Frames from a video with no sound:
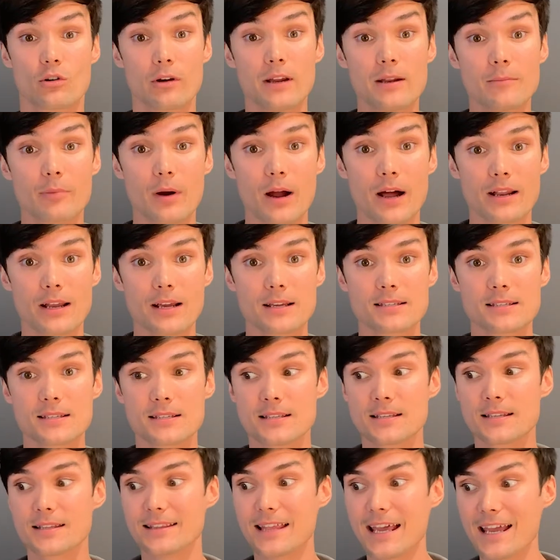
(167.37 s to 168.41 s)
Green products,
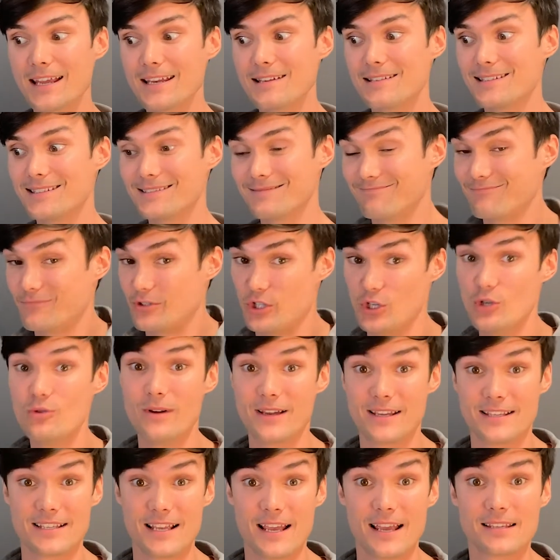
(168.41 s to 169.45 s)
they do
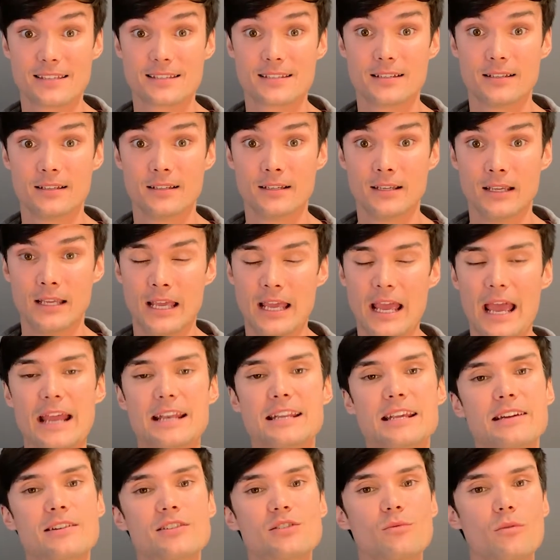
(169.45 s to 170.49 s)
exist. And
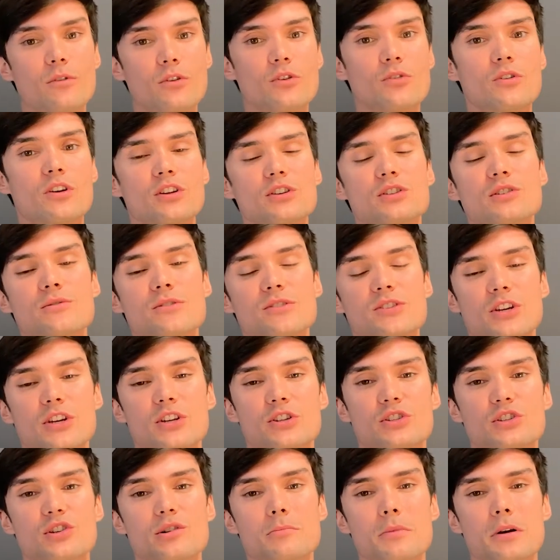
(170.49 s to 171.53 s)
here's what you can do as a
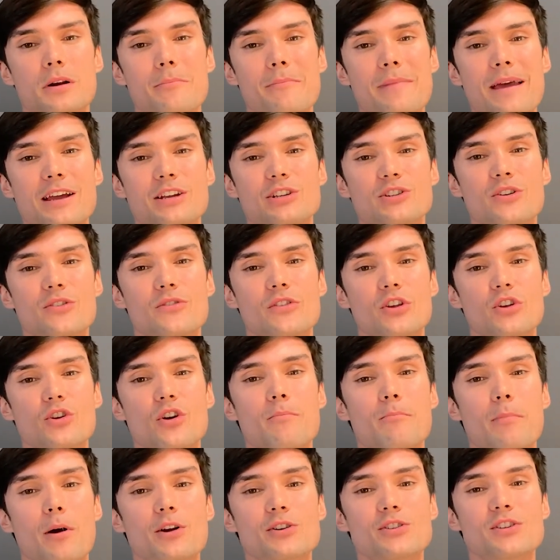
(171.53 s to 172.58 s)
consumer to make sure that
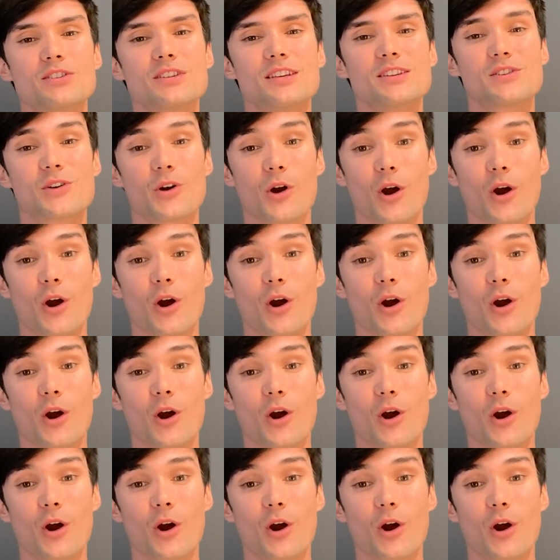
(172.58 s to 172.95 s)
your purchases